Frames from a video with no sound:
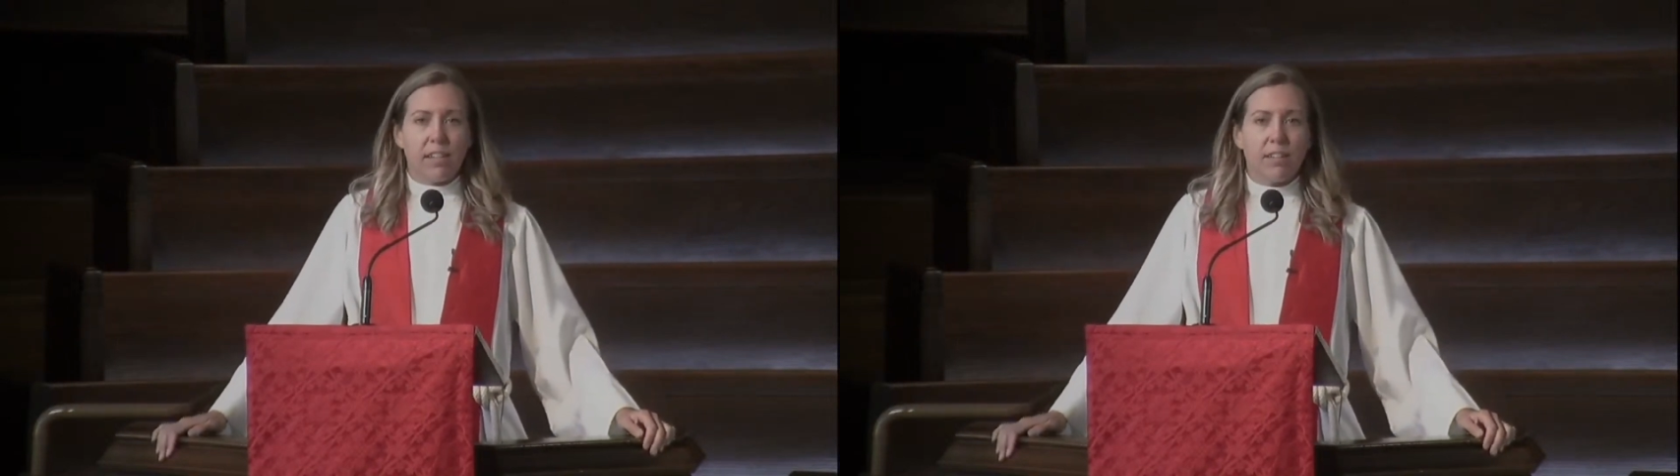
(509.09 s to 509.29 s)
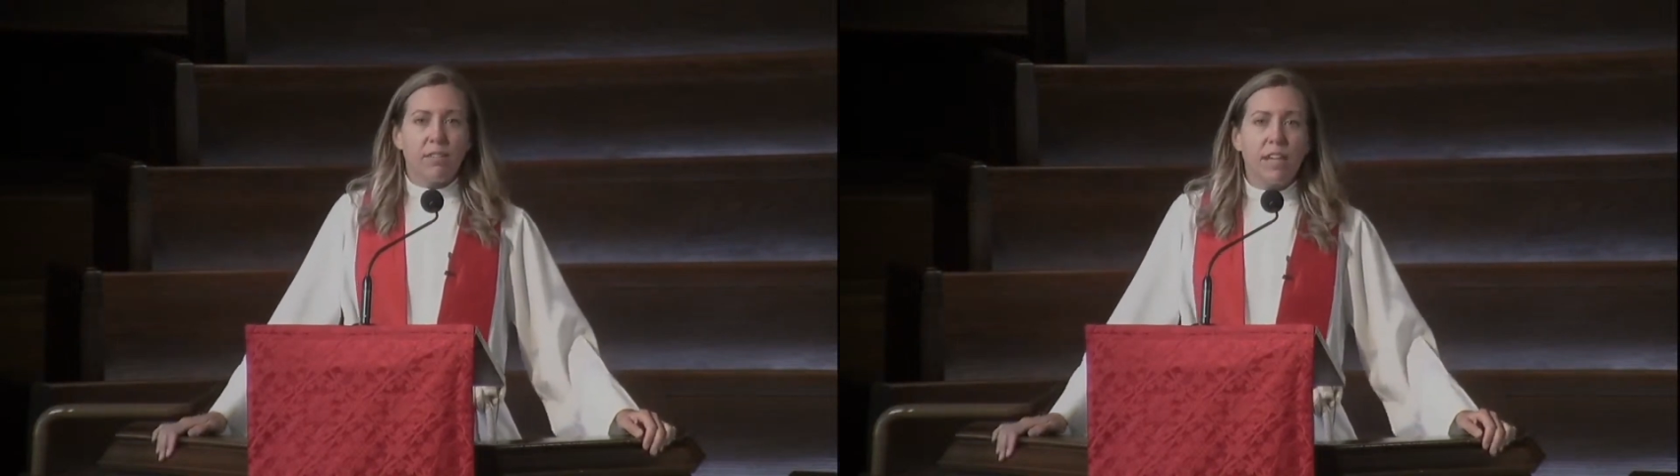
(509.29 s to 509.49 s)

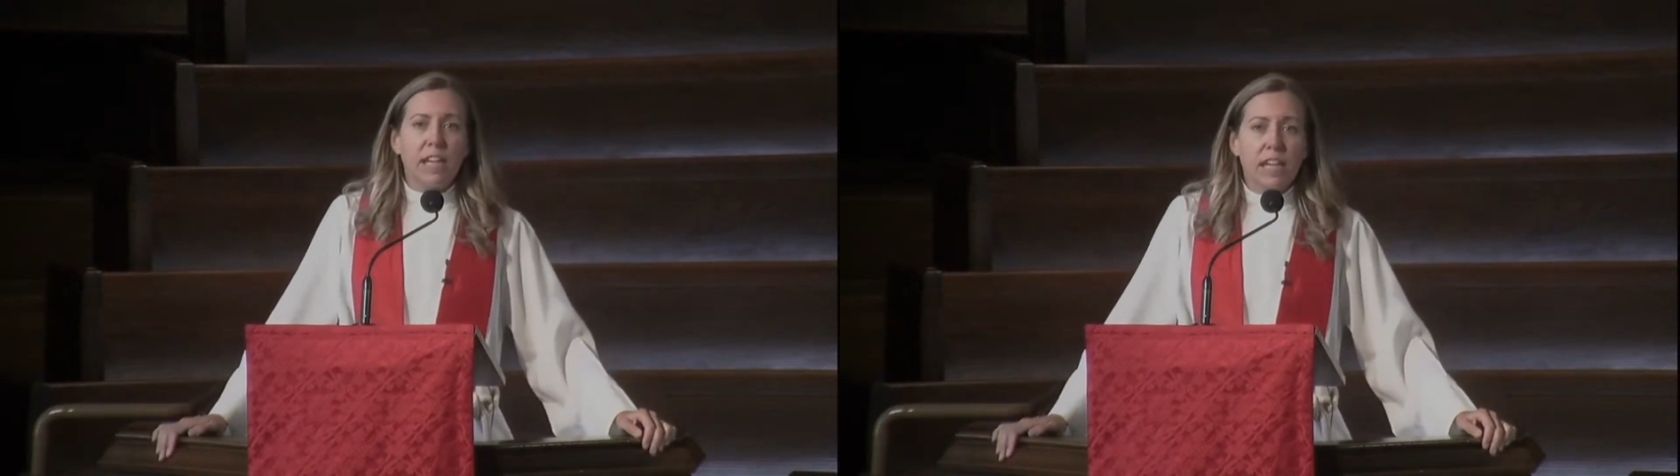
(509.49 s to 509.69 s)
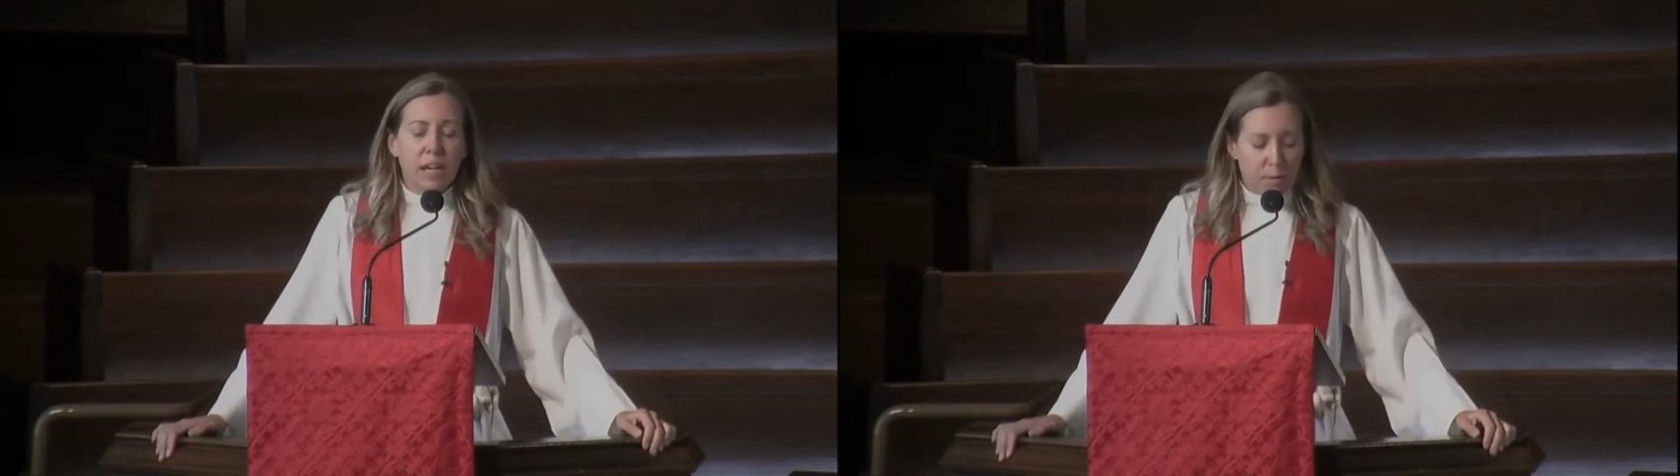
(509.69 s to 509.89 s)

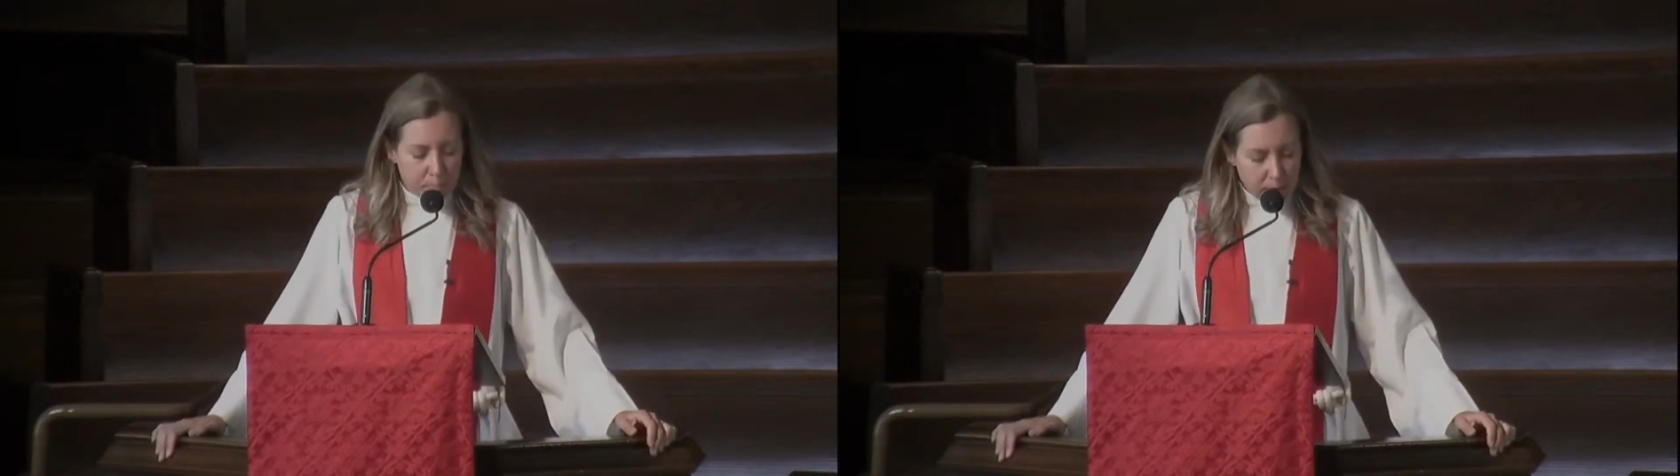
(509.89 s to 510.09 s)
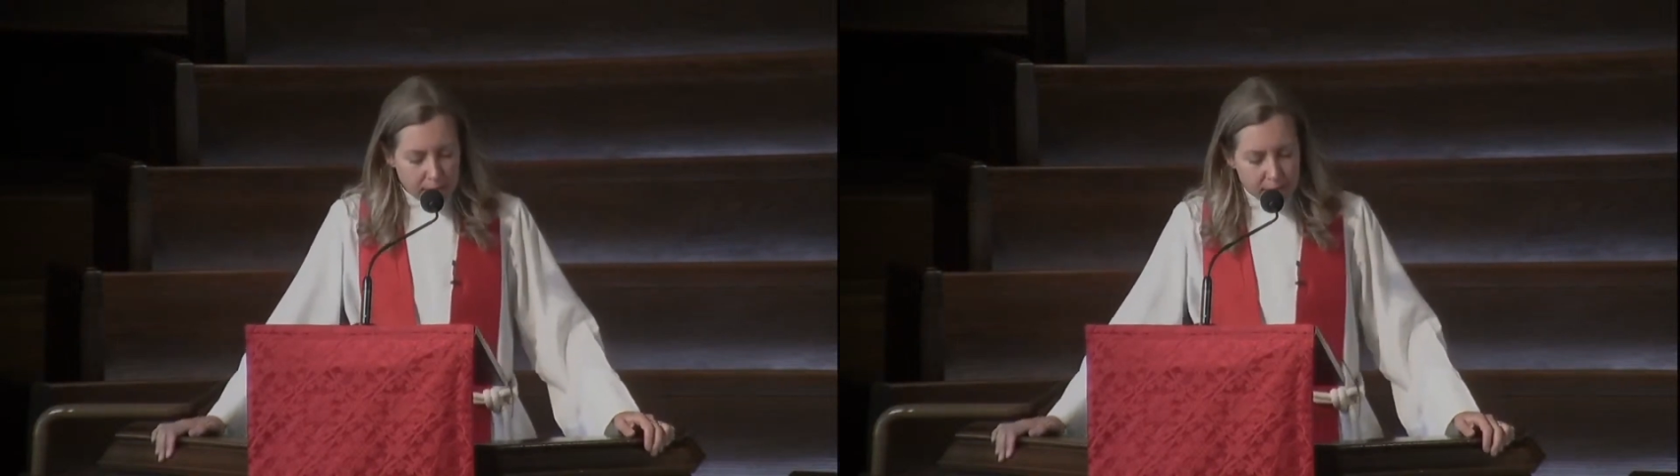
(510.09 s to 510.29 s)
Feeding a
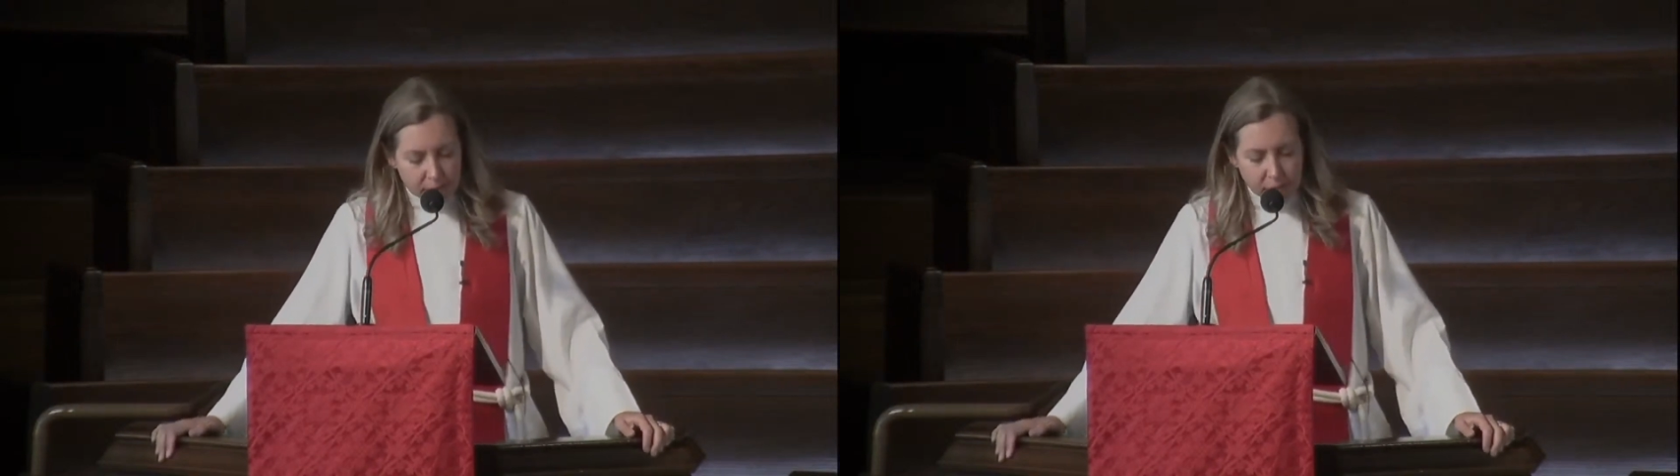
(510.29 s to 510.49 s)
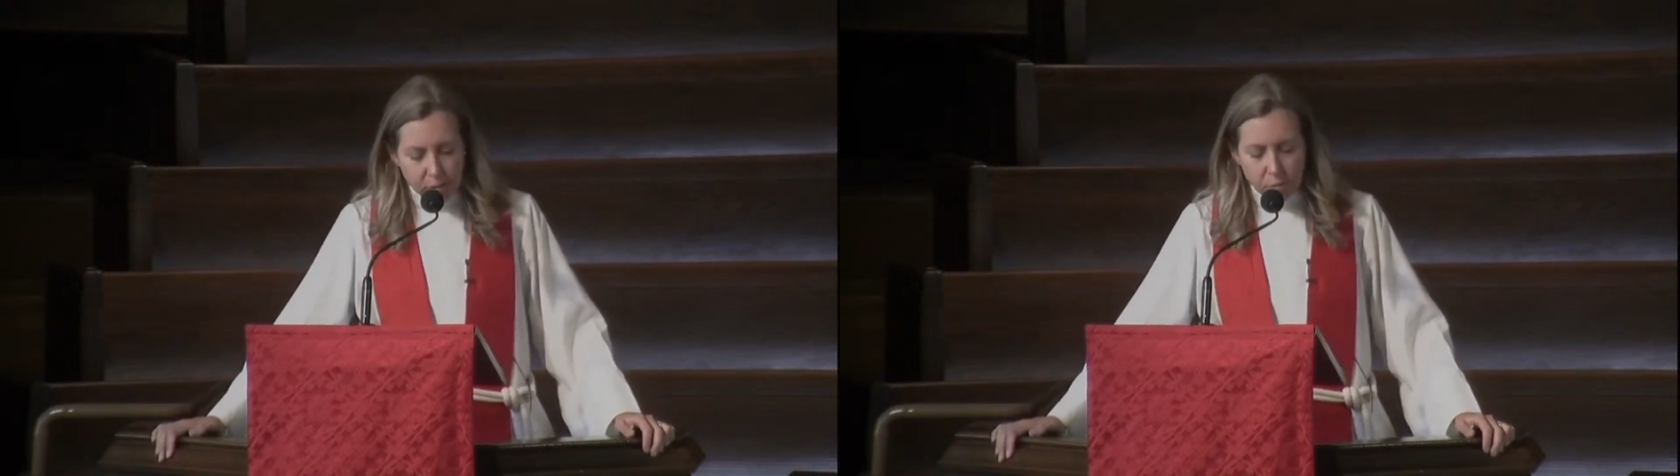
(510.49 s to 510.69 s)

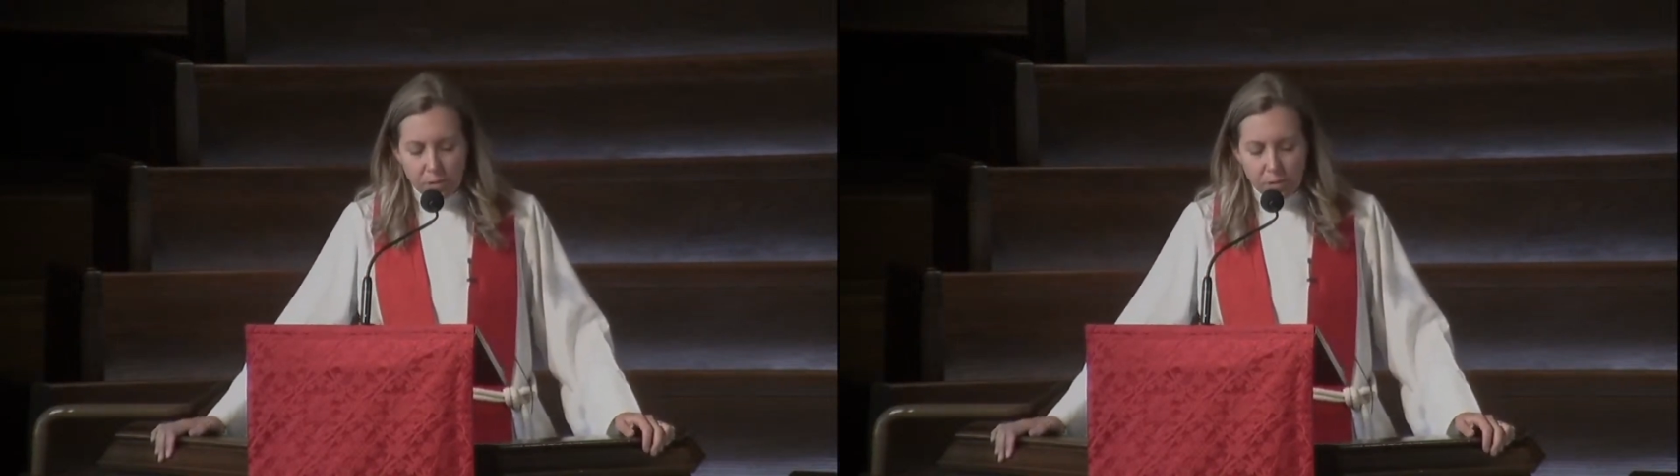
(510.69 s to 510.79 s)
multitude